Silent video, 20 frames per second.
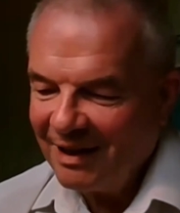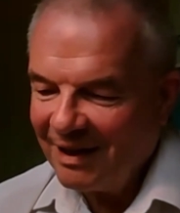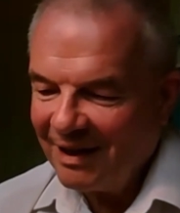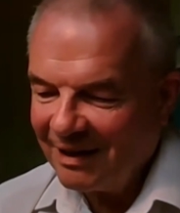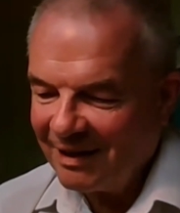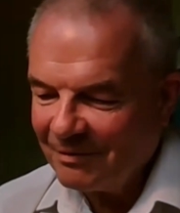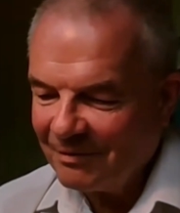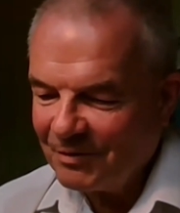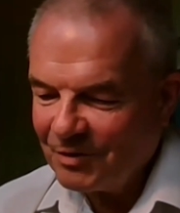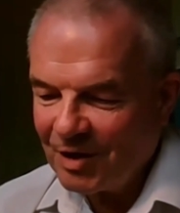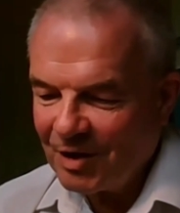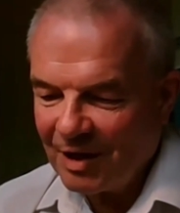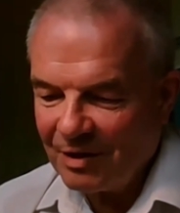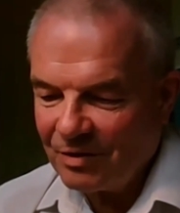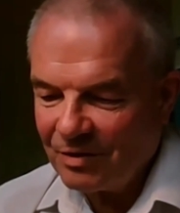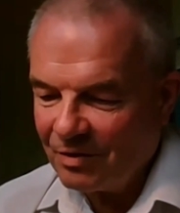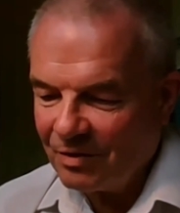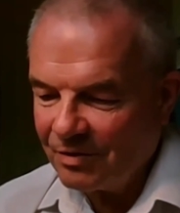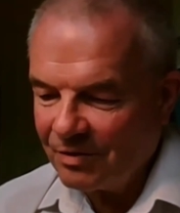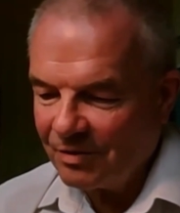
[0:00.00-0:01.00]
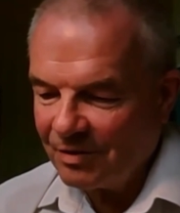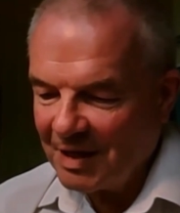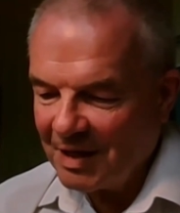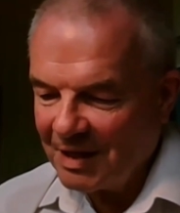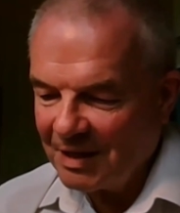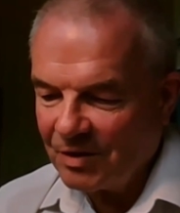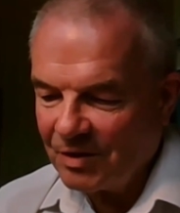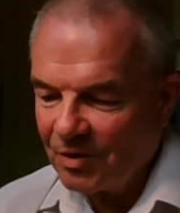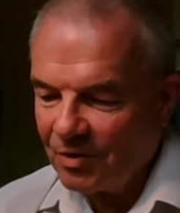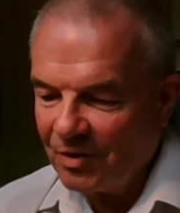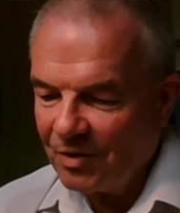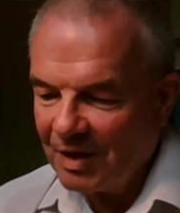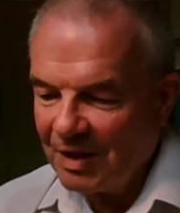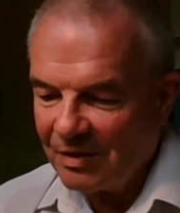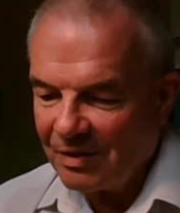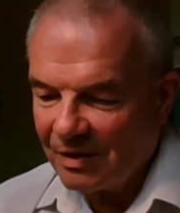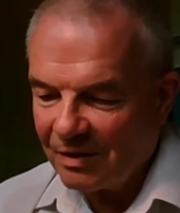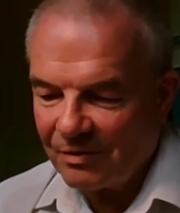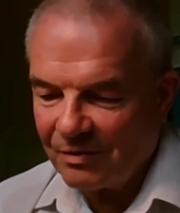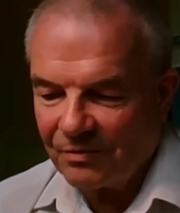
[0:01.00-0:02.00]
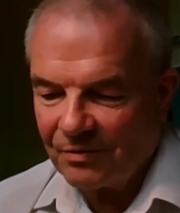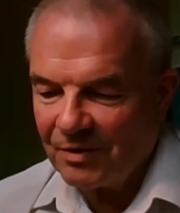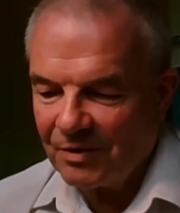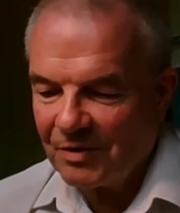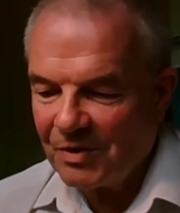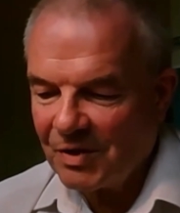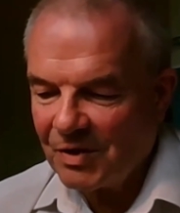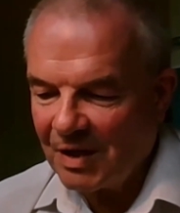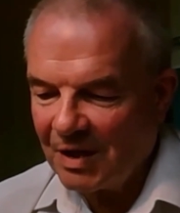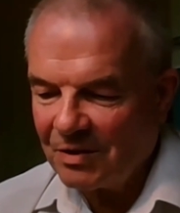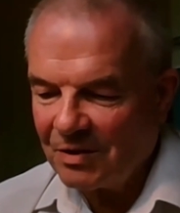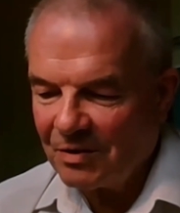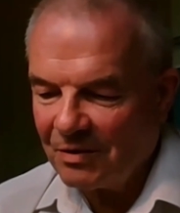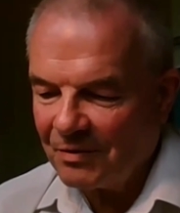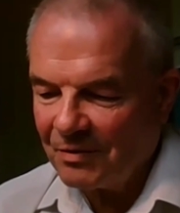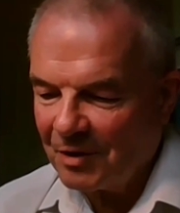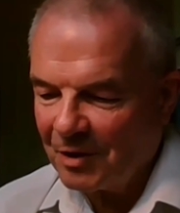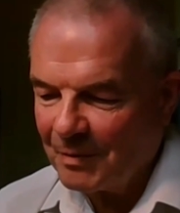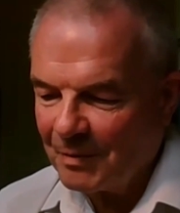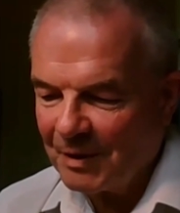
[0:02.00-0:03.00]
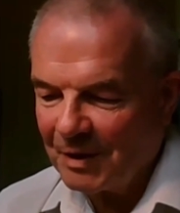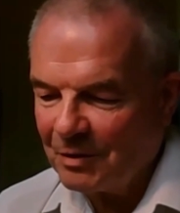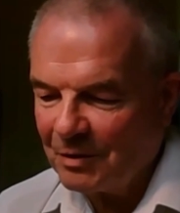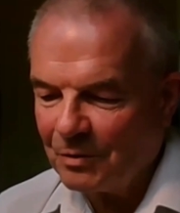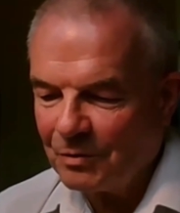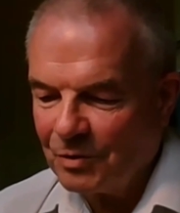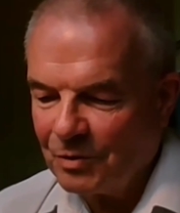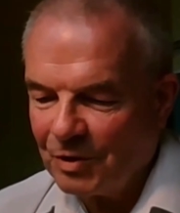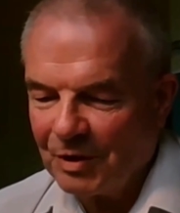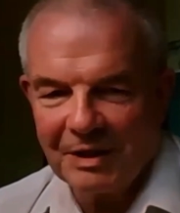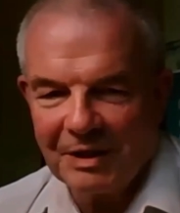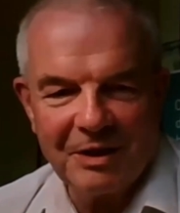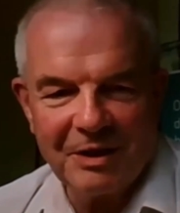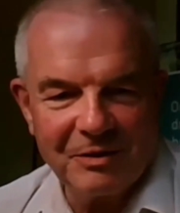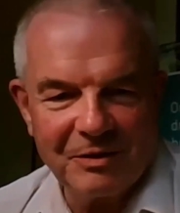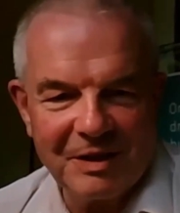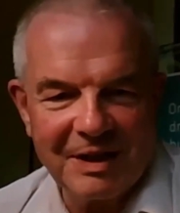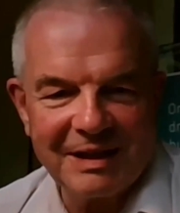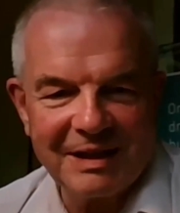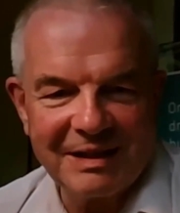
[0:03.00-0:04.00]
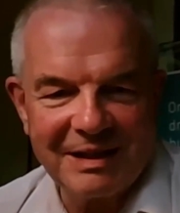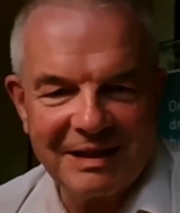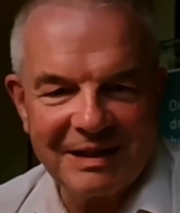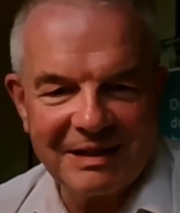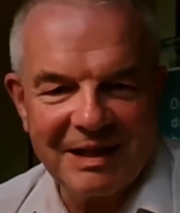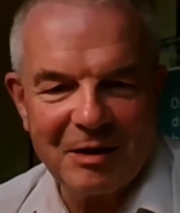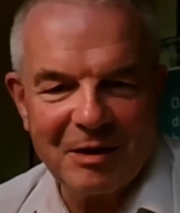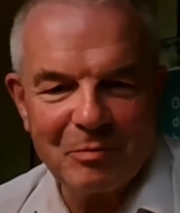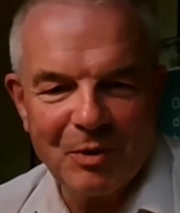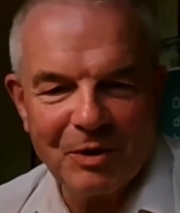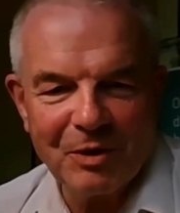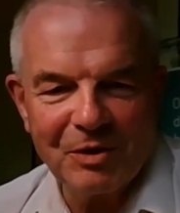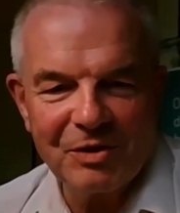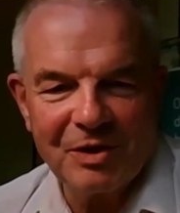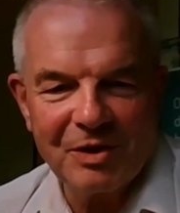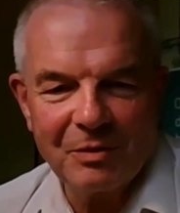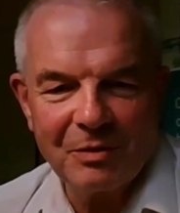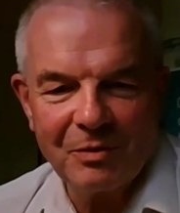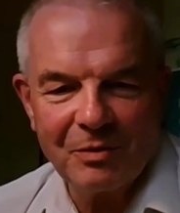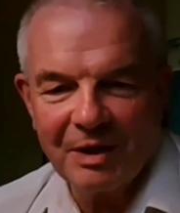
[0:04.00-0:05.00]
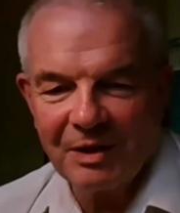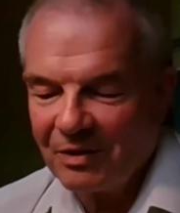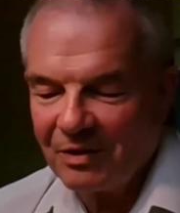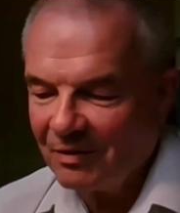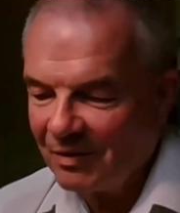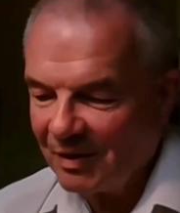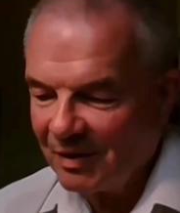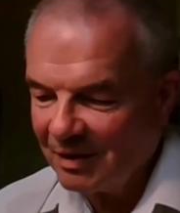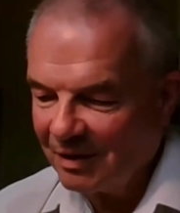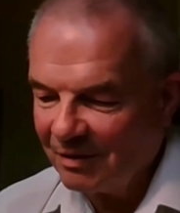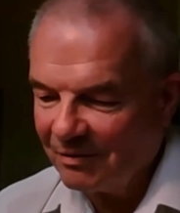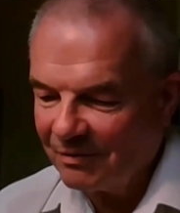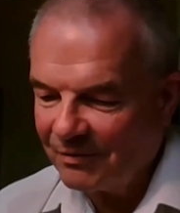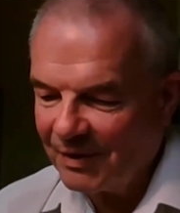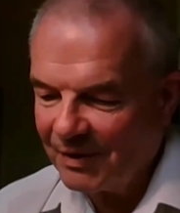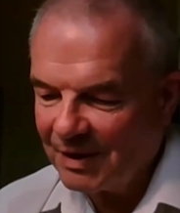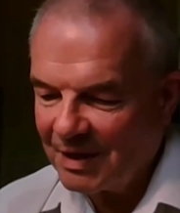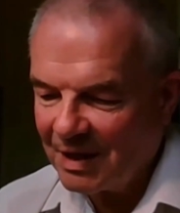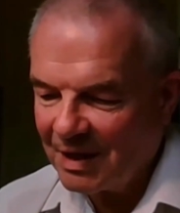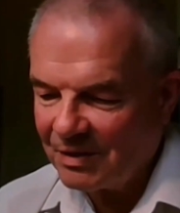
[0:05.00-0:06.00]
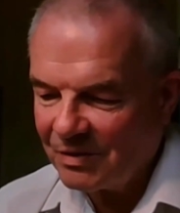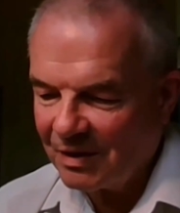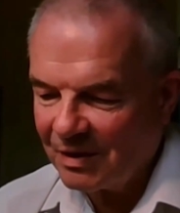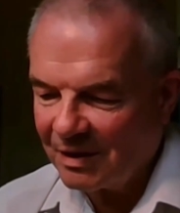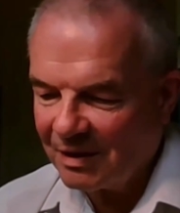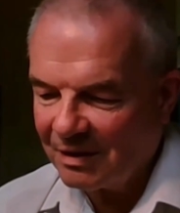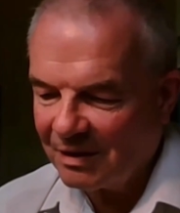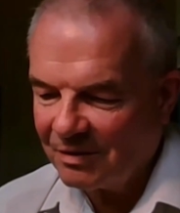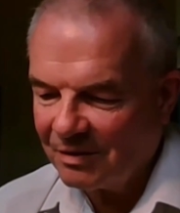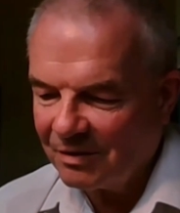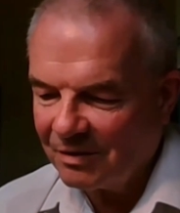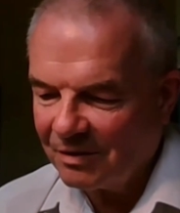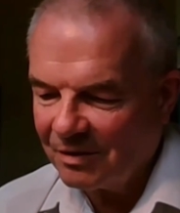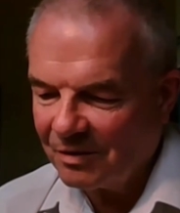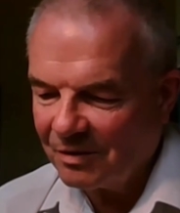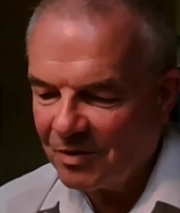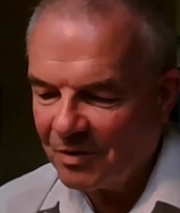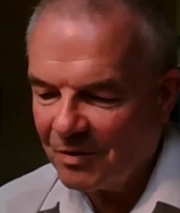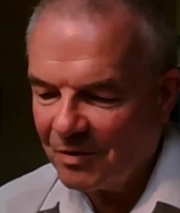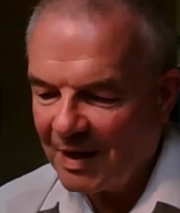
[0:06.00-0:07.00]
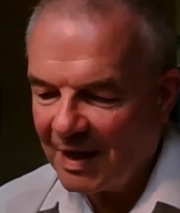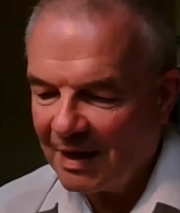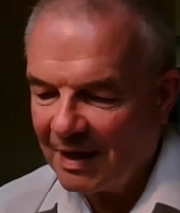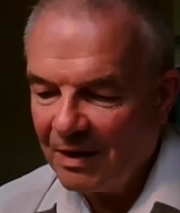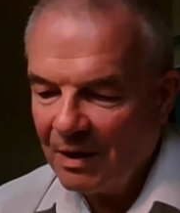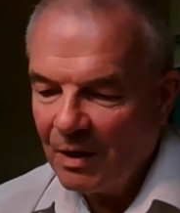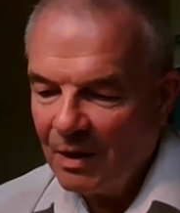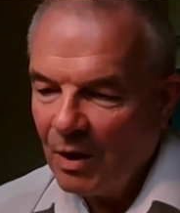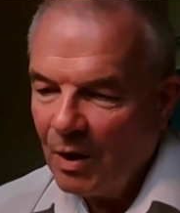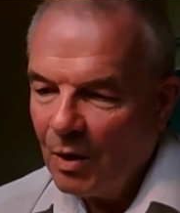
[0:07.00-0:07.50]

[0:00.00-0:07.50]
And I've changed 180 degrees. It's front and center of all of my coaching now to get that mindset right. So, fantastic that you're doing that.